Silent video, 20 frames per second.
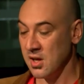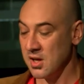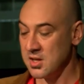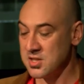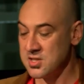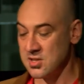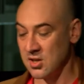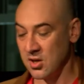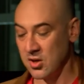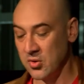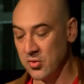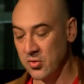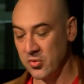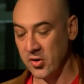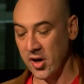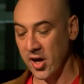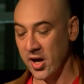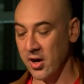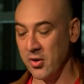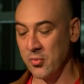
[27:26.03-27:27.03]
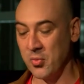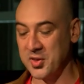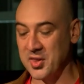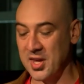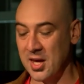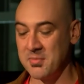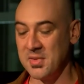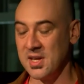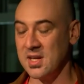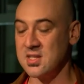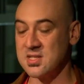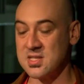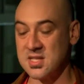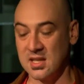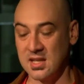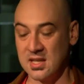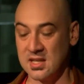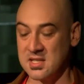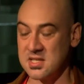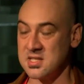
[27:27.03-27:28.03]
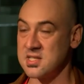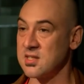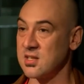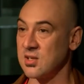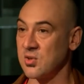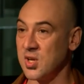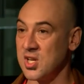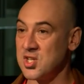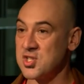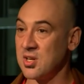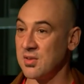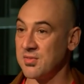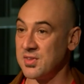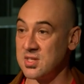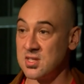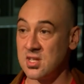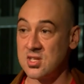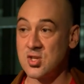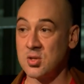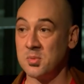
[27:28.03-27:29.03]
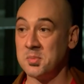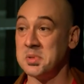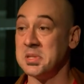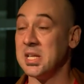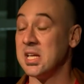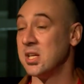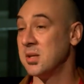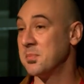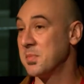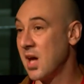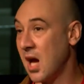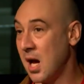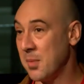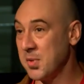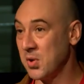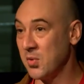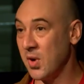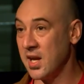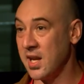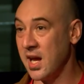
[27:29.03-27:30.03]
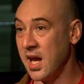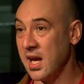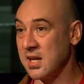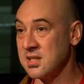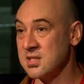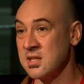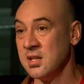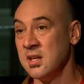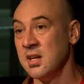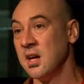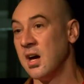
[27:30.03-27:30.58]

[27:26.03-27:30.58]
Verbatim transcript: So, uh, what that means is the creation of the Digital Millennium Copyright Act,